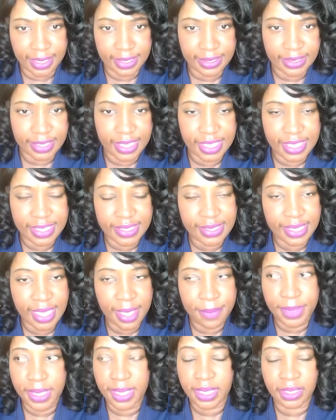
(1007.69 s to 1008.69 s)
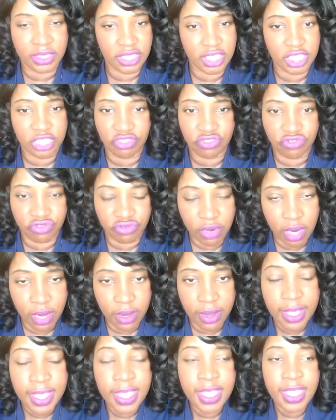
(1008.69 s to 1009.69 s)
this husky? I mean, just
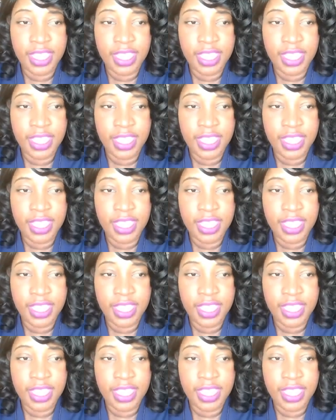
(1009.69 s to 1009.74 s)
drunk.